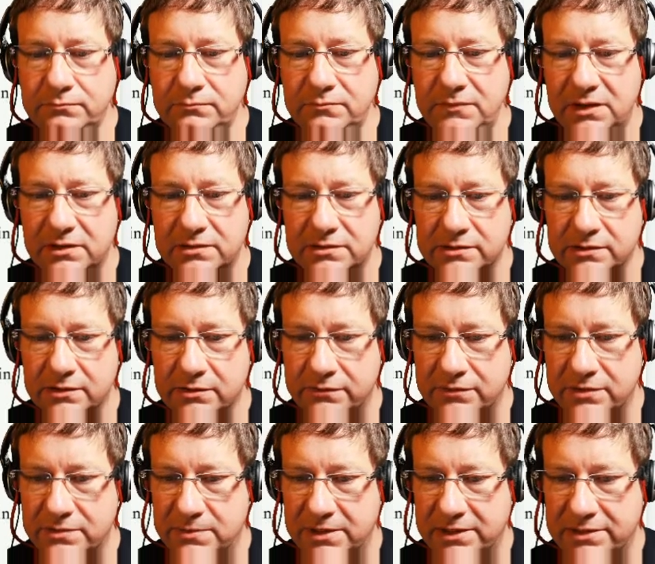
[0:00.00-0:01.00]
So if the
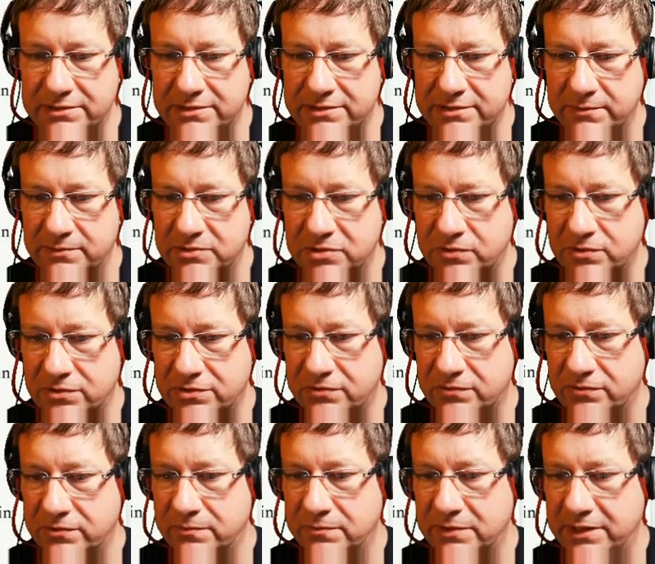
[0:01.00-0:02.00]
players attempt to cross the
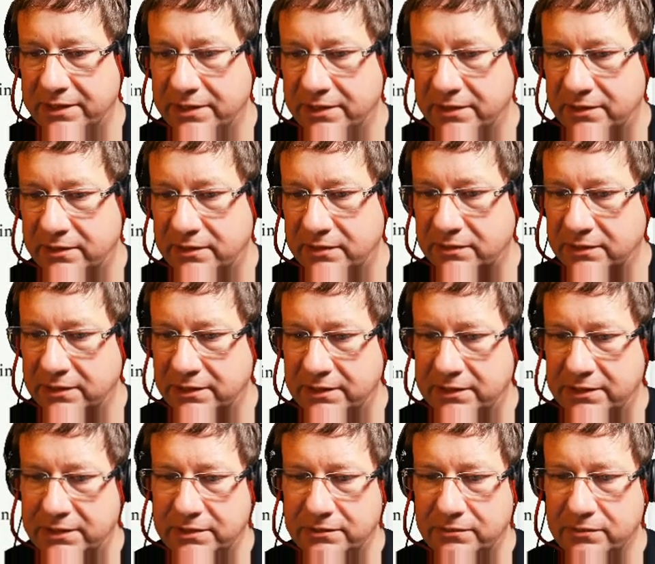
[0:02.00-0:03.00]
room, they are
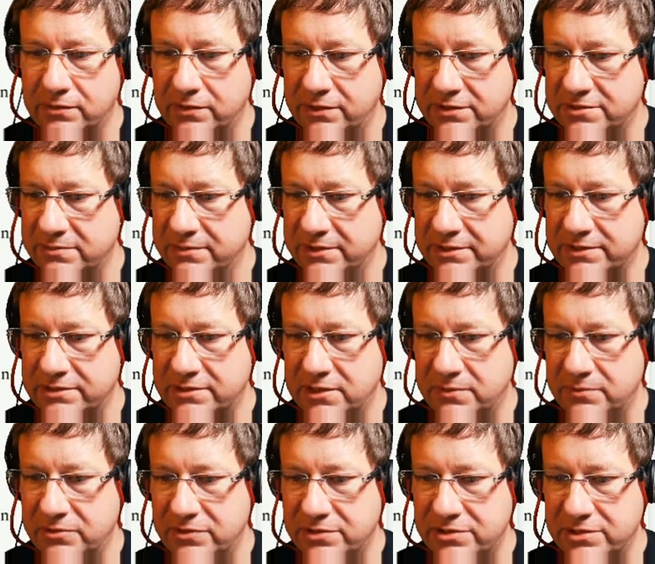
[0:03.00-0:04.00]
required to make a
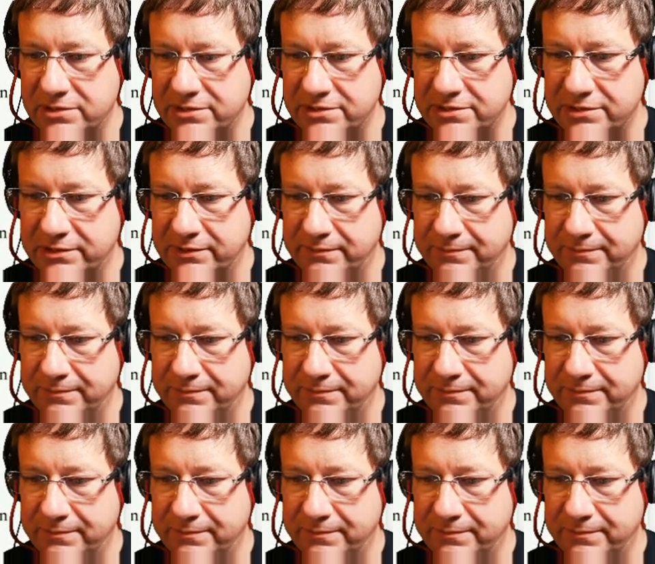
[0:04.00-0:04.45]
stamina agility